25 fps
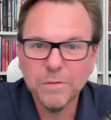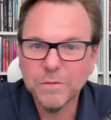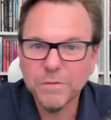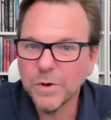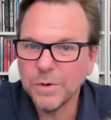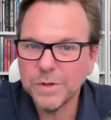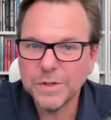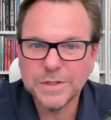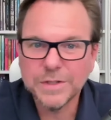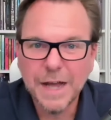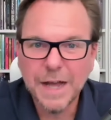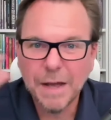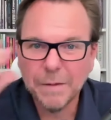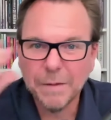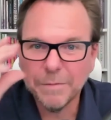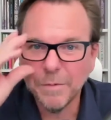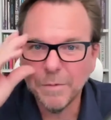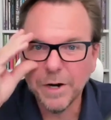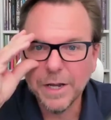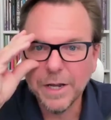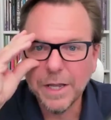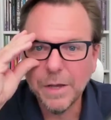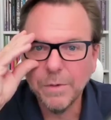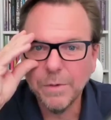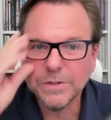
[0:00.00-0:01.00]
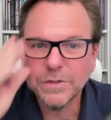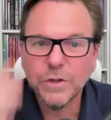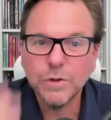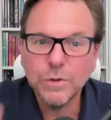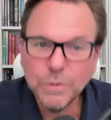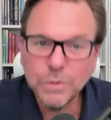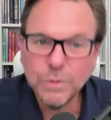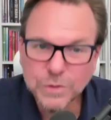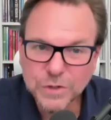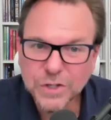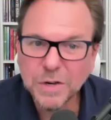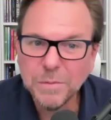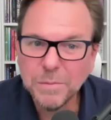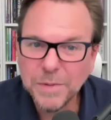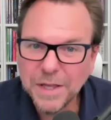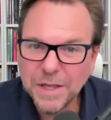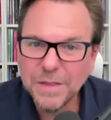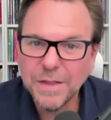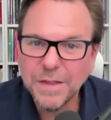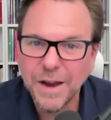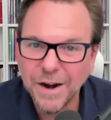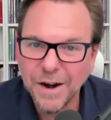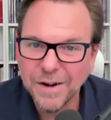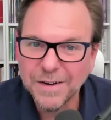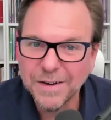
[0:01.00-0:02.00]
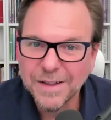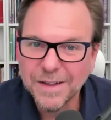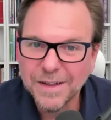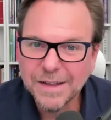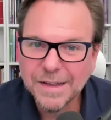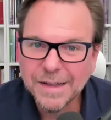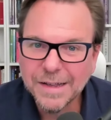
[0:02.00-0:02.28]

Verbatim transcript: if we're going to the top of the market. He wants to know who's going to be there.